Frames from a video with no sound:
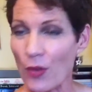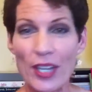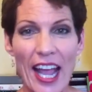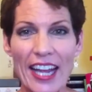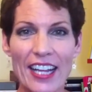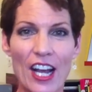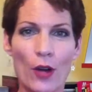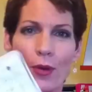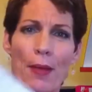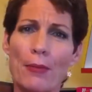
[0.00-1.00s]
Okay,
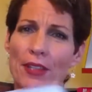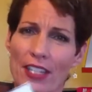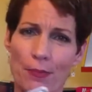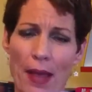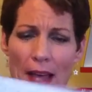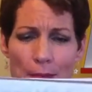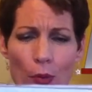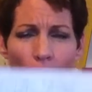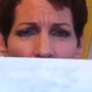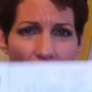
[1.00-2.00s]
remember this
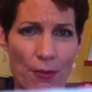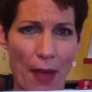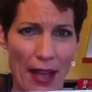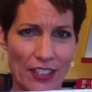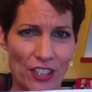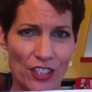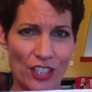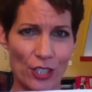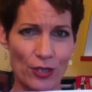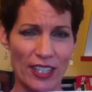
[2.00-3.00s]
bad boy, the master
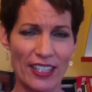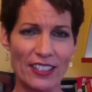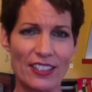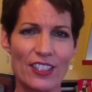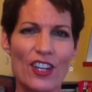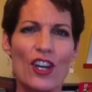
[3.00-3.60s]
to-do list?